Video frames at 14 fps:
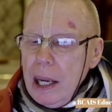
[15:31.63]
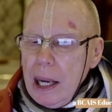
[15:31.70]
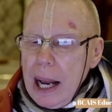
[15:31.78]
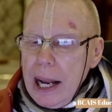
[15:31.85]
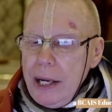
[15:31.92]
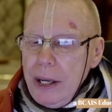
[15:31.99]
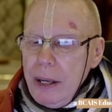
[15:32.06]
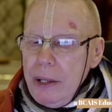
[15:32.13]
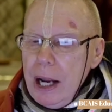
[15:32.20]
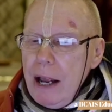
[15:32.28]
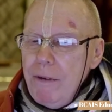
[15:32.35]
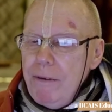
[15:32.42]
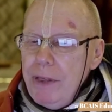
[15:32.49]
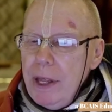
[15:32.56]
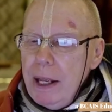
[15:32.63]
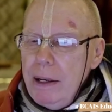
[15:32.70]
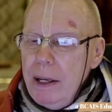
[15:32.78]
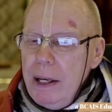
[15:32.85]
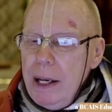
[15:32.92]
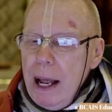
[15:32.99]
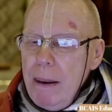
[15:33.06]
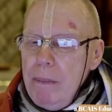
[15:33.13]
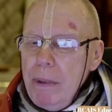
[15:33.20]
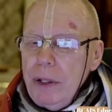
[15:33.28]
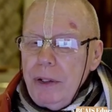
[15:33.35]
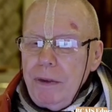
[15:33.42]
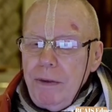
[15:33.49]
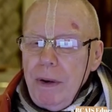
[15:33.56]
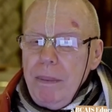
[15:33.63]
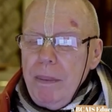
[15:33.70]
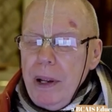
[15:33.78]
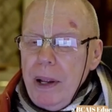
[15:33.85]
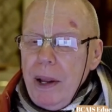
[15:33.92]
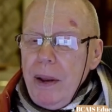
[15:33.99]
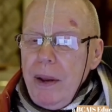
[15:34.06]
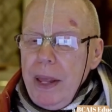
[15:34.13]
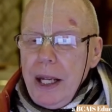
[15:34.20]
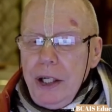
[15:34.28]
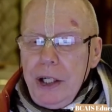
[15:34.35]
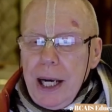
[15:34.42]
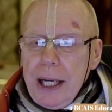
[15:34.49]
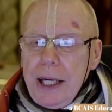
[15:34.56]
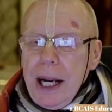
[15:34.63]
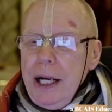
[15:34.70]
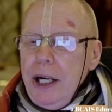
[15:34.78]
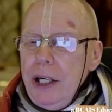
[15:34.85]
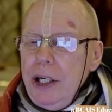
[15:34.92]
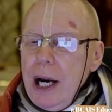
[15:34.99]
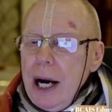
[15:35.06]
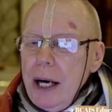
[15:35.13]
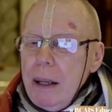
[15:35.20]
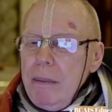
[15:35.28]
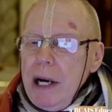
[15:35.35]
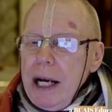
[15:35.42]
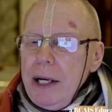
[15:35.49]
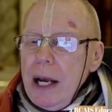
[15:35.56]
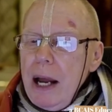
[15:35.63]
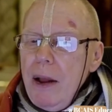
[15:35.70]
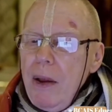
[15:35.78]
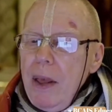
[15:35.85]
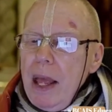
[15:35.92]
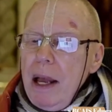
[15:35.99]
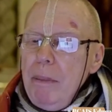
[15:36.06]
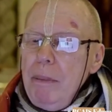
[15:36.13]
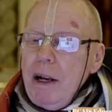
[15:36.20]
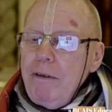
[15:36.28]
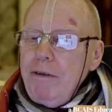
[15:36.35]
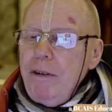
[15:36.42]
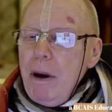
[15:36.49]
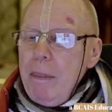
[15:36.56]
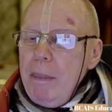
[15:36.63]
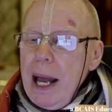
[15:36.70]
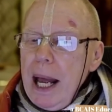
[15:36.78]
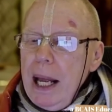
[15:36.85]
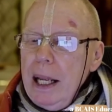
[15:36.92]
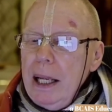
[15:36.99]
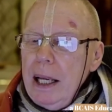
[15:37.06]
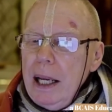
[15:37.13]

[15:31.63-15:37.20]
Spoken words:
I don't have the numbers from Caitanya Charitamrita. But from Bhakti